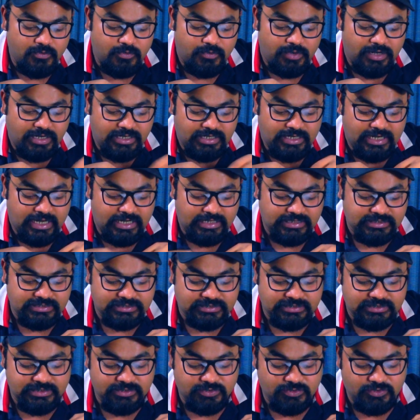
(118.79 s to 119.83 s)
Very
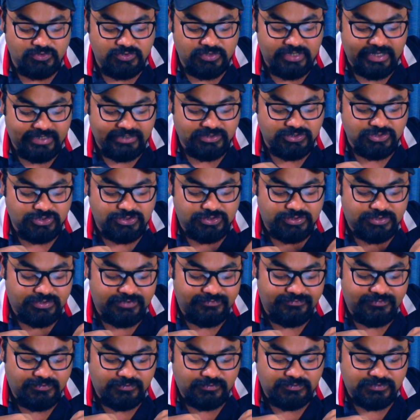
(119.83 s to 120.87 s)
nice texture,
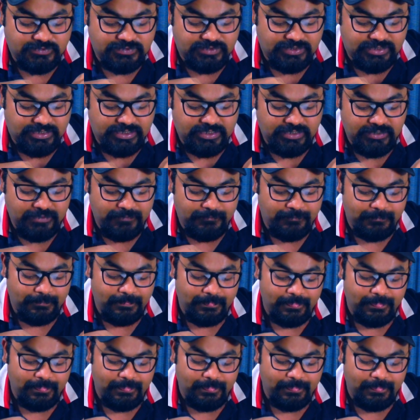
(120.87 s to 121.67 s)
if you see.